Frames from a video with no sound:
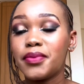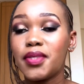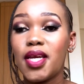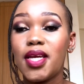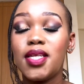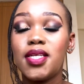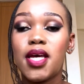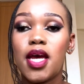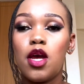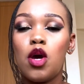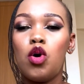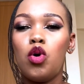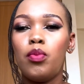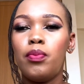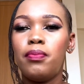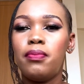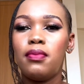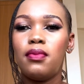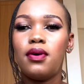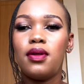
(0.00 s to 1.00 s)
I hope
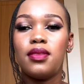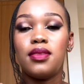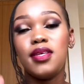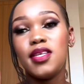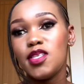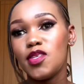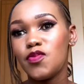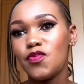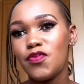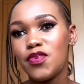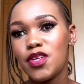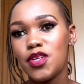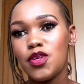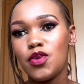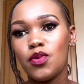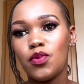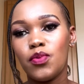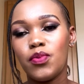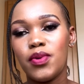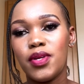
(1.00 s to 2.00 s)
this
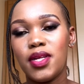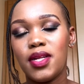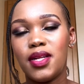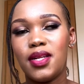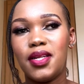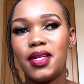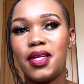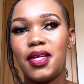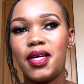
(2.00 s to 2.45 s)
video will